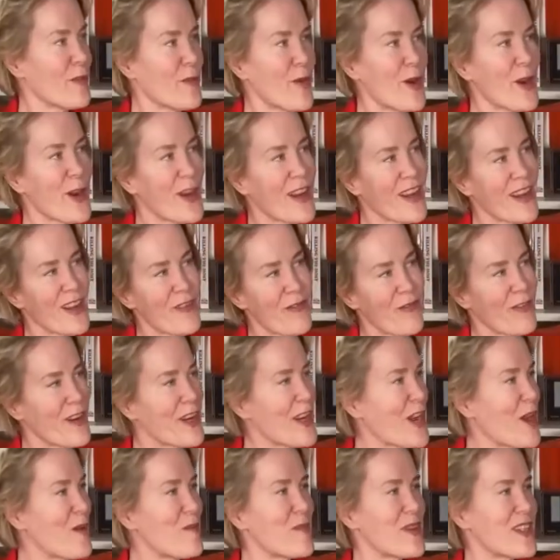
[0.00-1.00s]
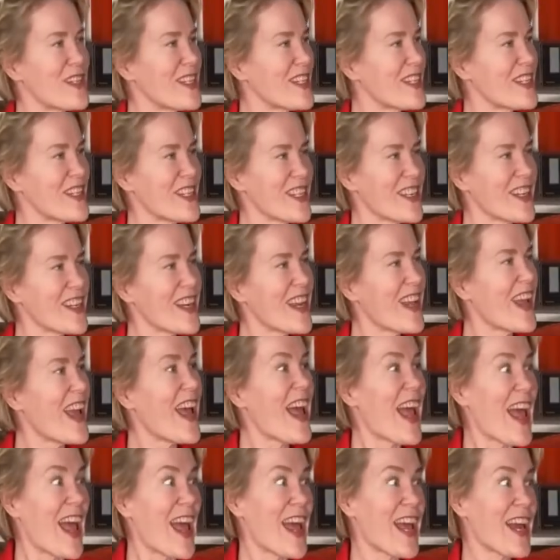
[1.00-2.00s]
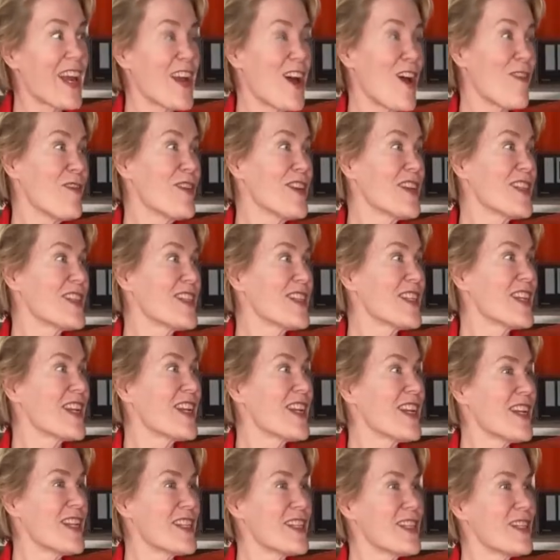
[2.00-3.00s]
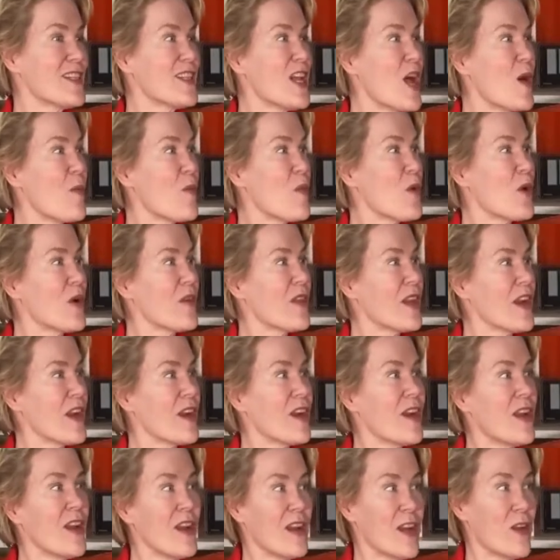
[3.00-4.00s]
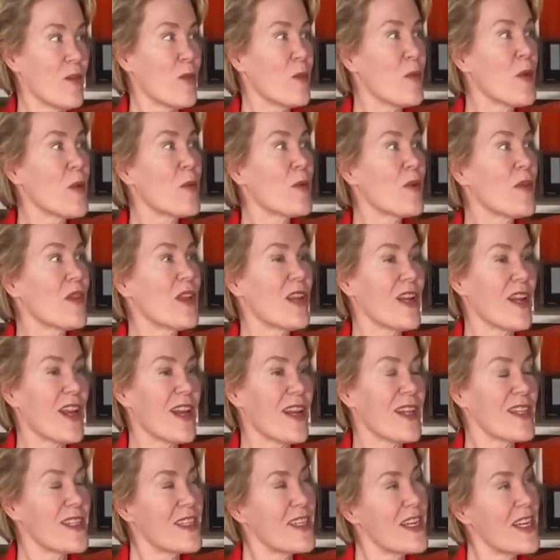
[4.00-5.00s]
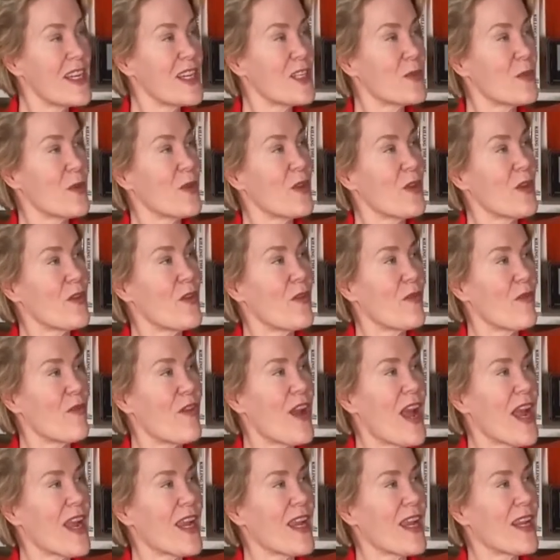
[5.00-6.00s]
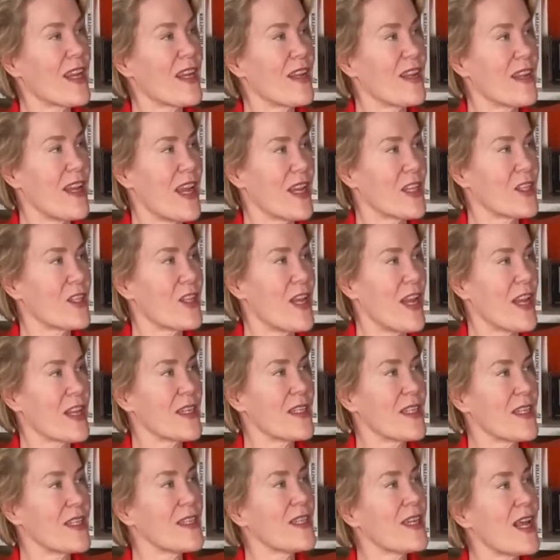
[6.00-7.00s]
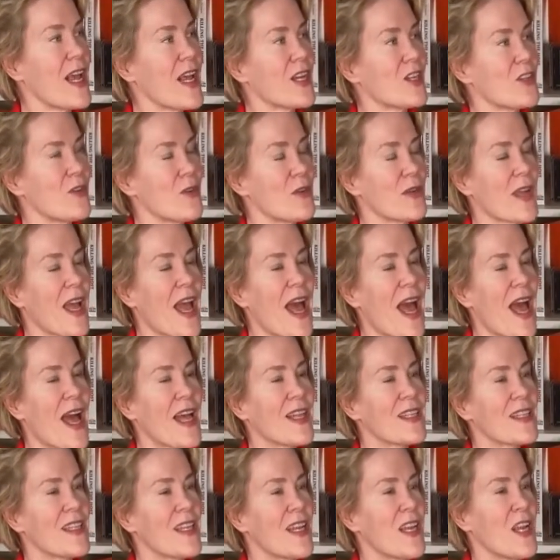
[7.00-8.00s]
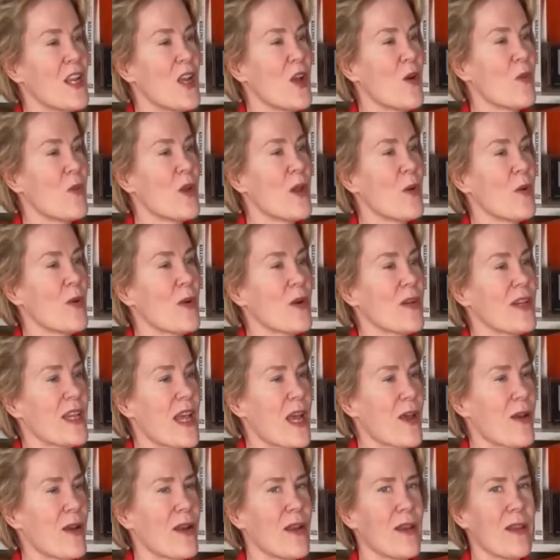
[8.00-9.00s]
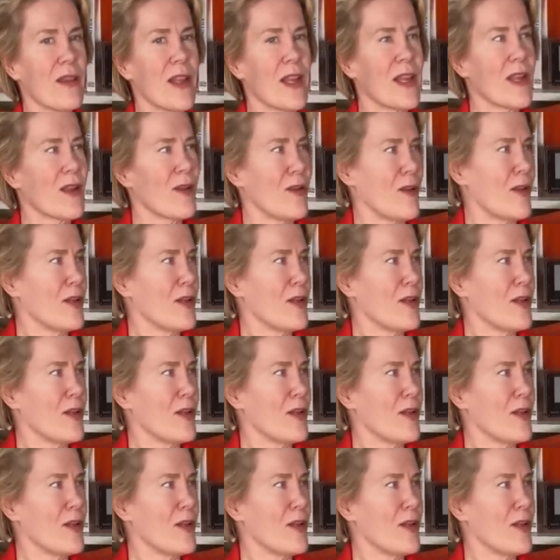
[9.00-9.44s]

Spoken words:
market, free competition. And obviously it's a lot more there. And remember, in the United States, with all the fracking excess natural gas, we were down to like